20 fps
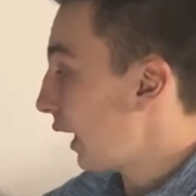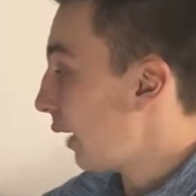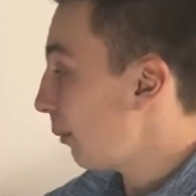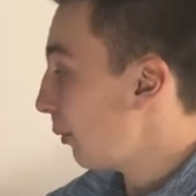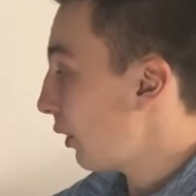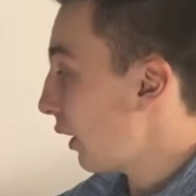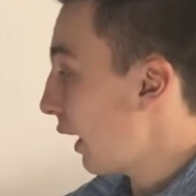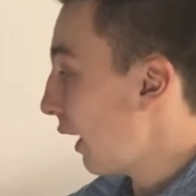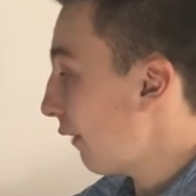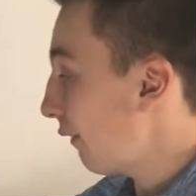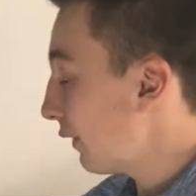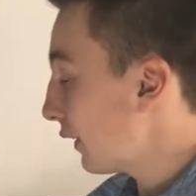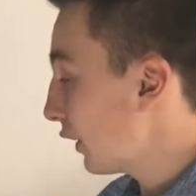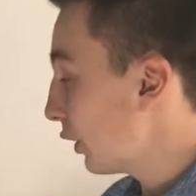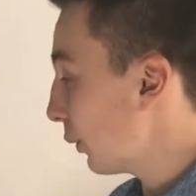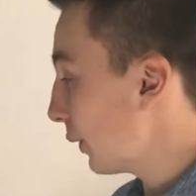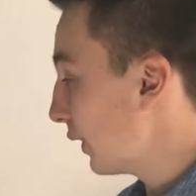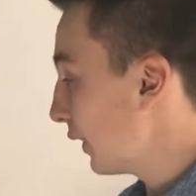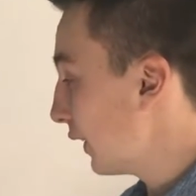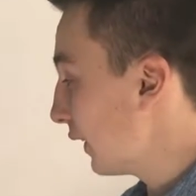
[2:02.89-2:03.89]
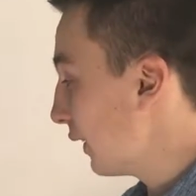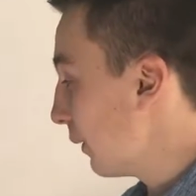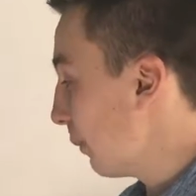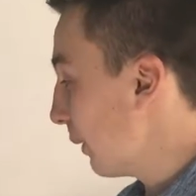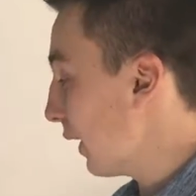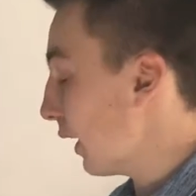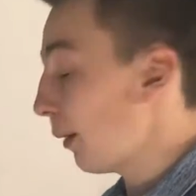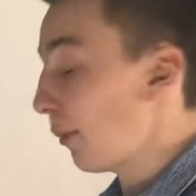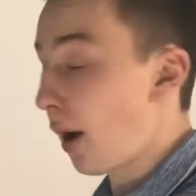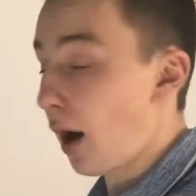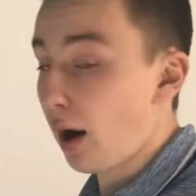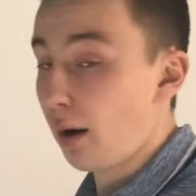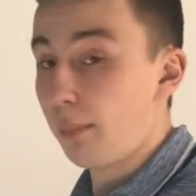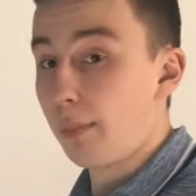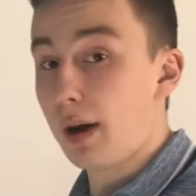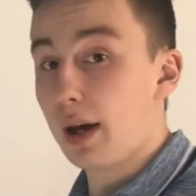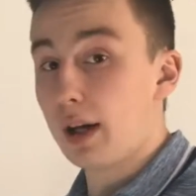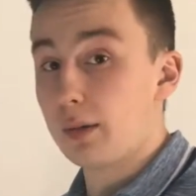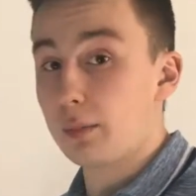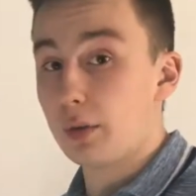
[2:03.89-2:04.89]
top graph switches to become our
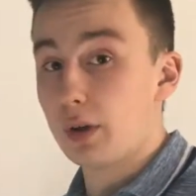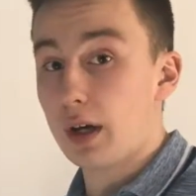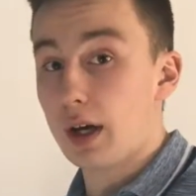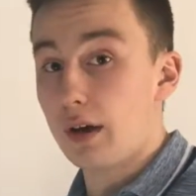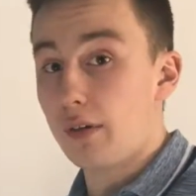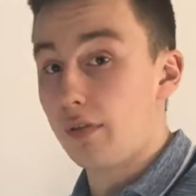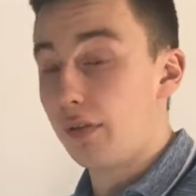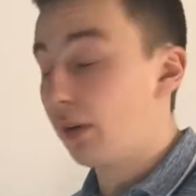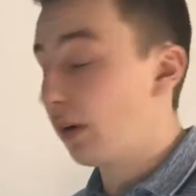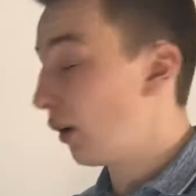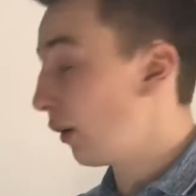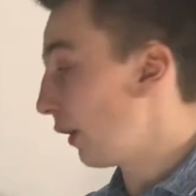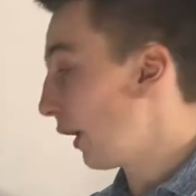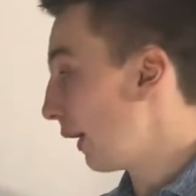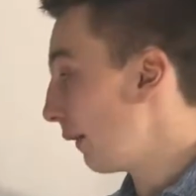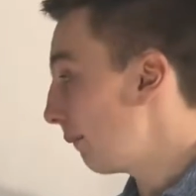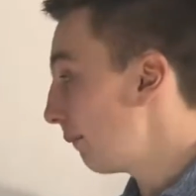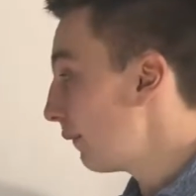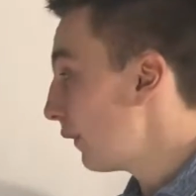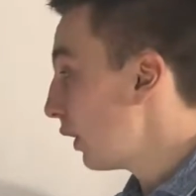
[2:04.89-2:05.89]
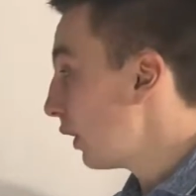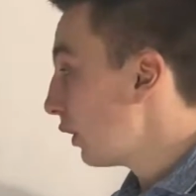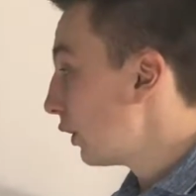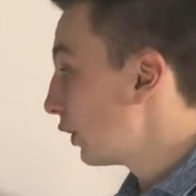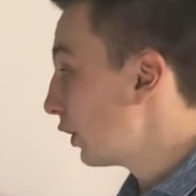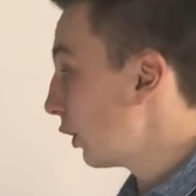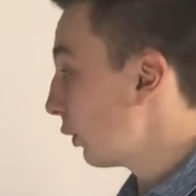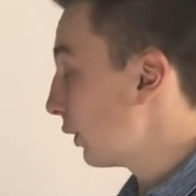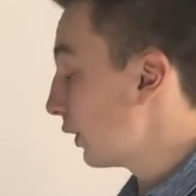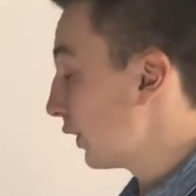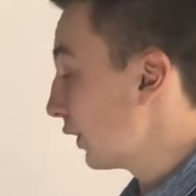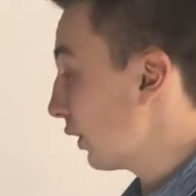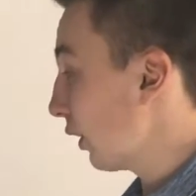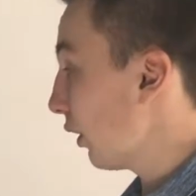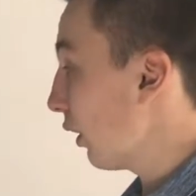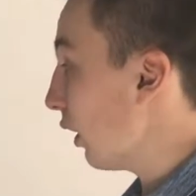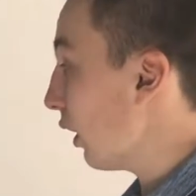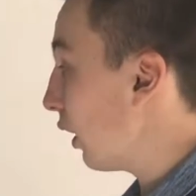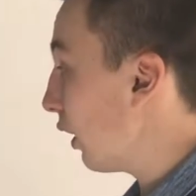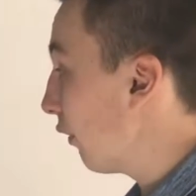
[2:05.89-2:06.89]
bottom graph, okay? So to
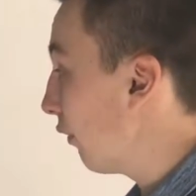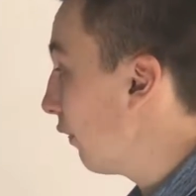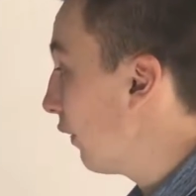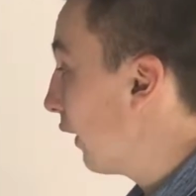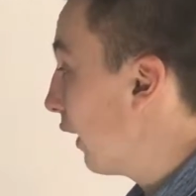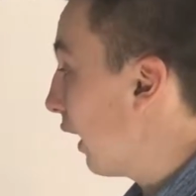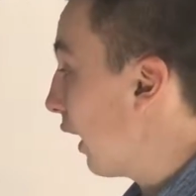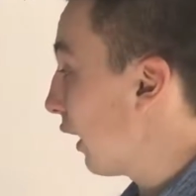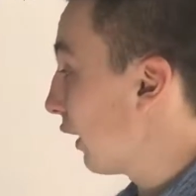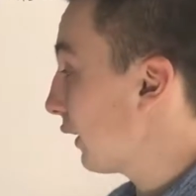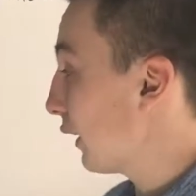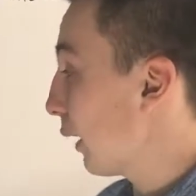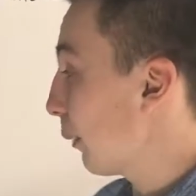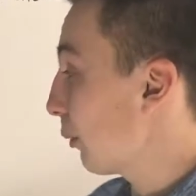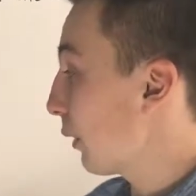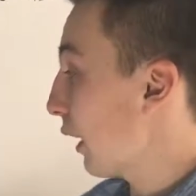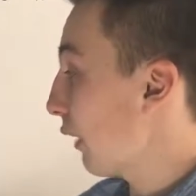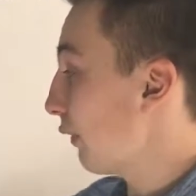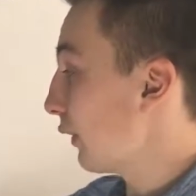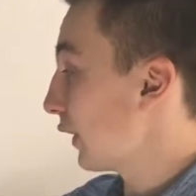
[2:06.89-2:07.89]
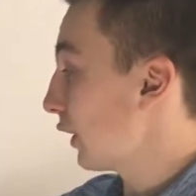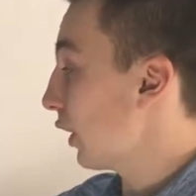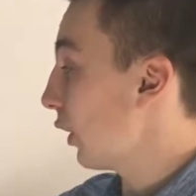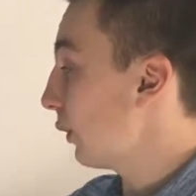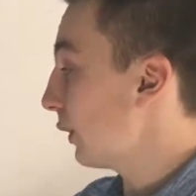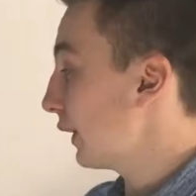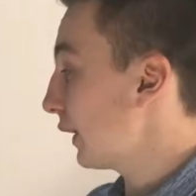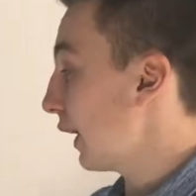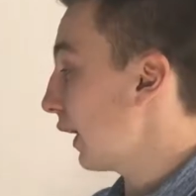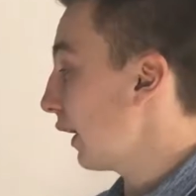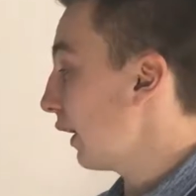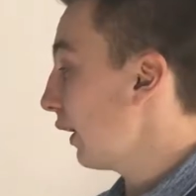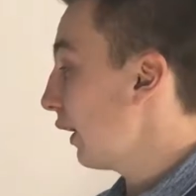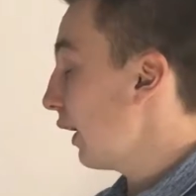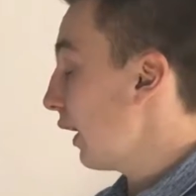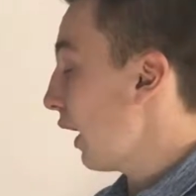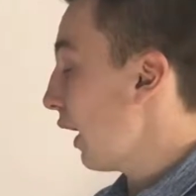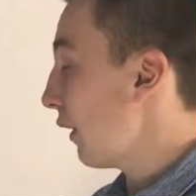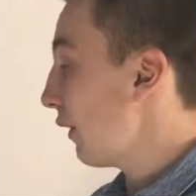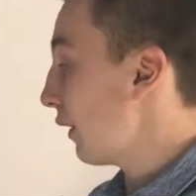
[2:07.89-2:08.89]
start off, our top graph is cosine,
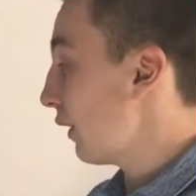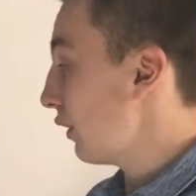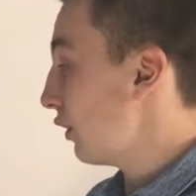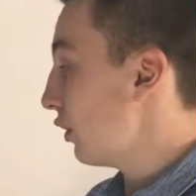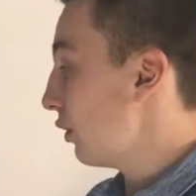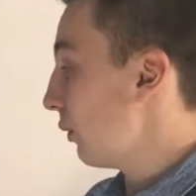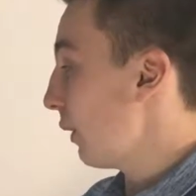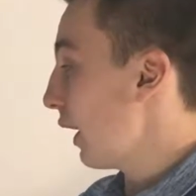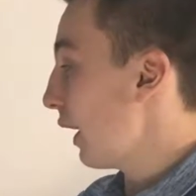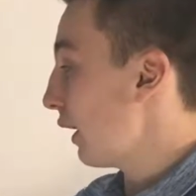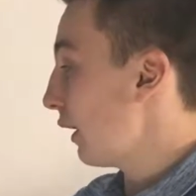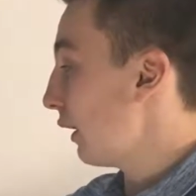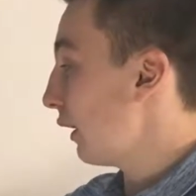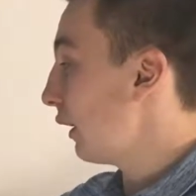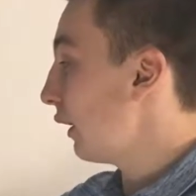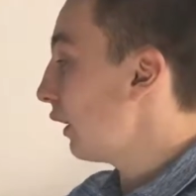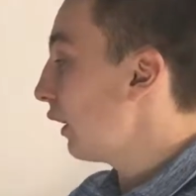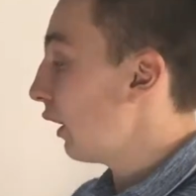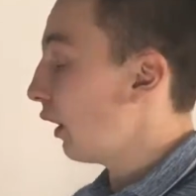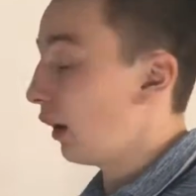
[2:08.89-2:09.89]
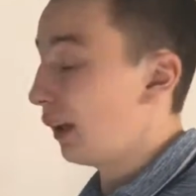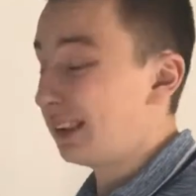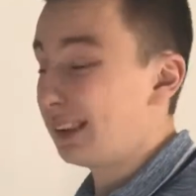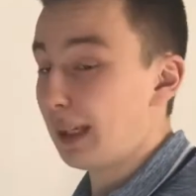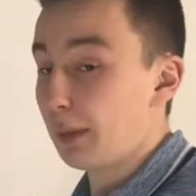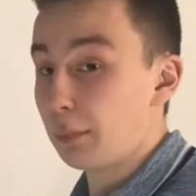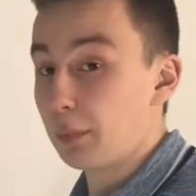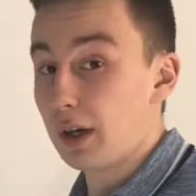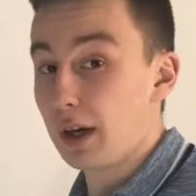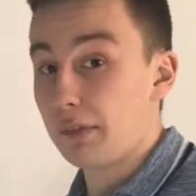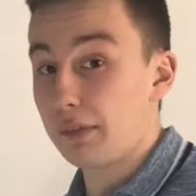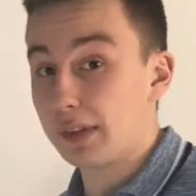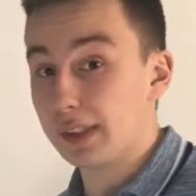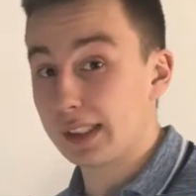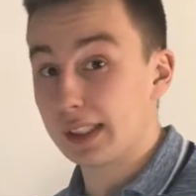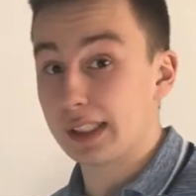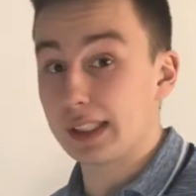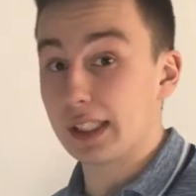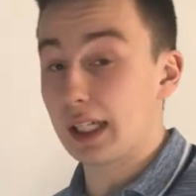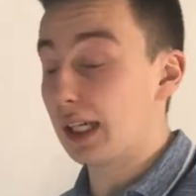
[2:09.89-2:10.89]
and then to end it, our top graph
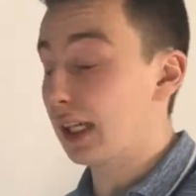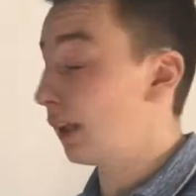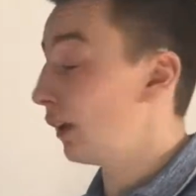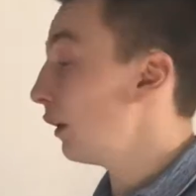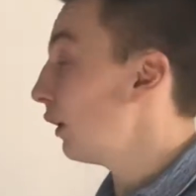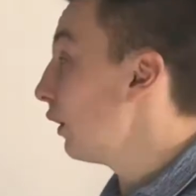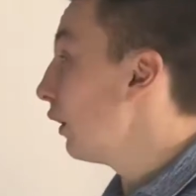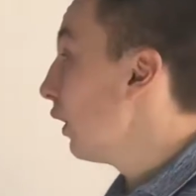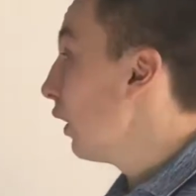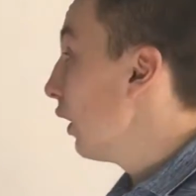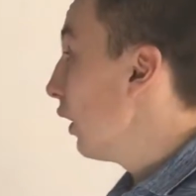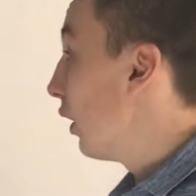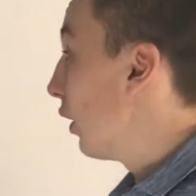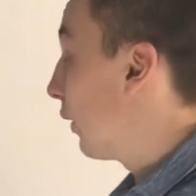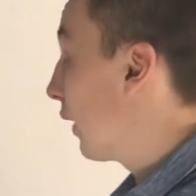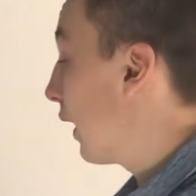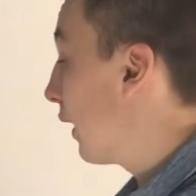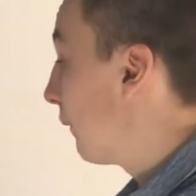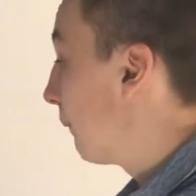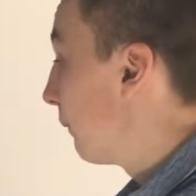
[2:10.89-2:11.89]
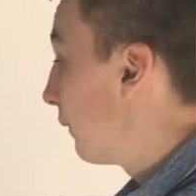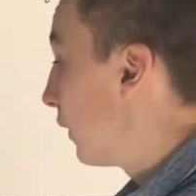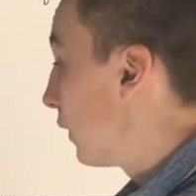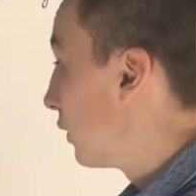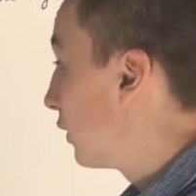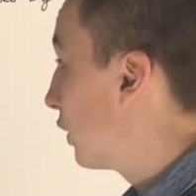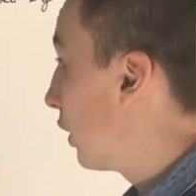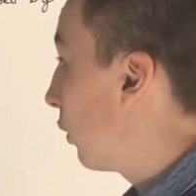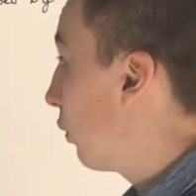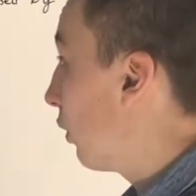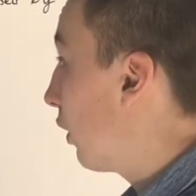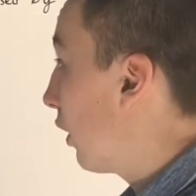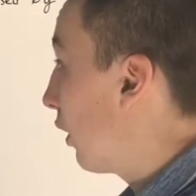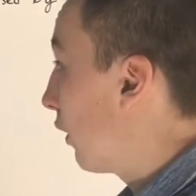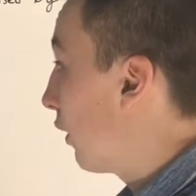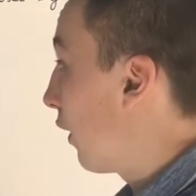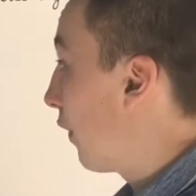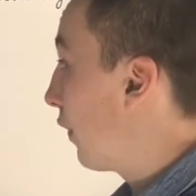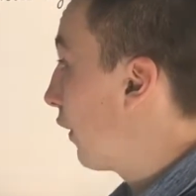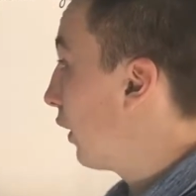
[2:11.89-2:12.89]
is sine, okay? So
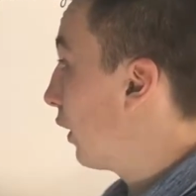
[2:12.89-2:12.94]
the